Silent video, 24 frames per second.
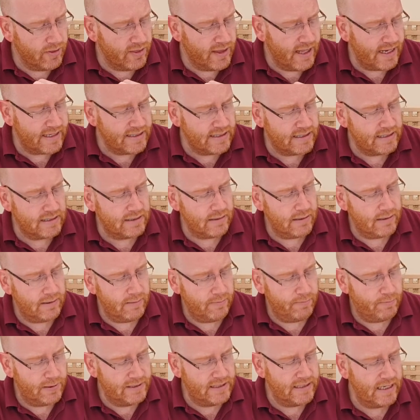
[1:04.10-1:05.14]
this
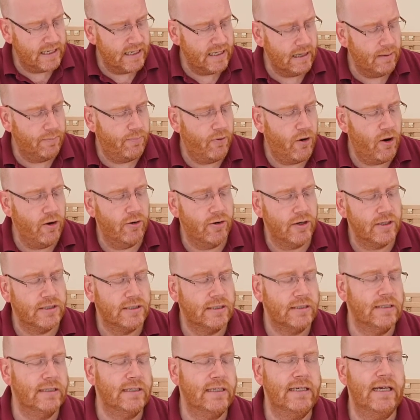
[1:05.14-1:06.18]
particular
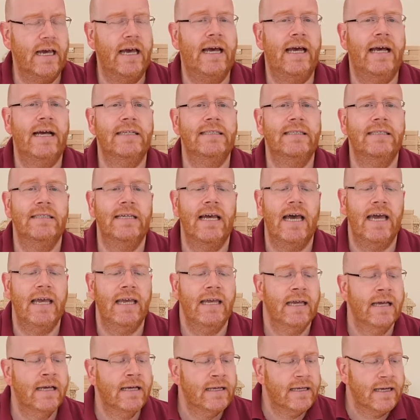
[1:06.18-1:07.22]
product
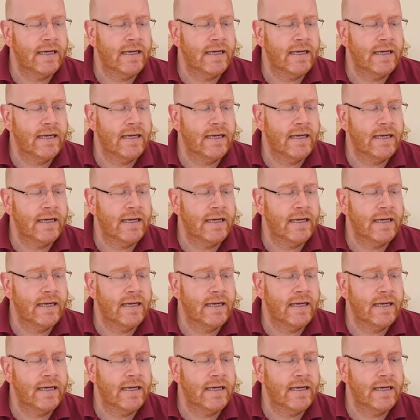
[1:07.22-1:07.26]
today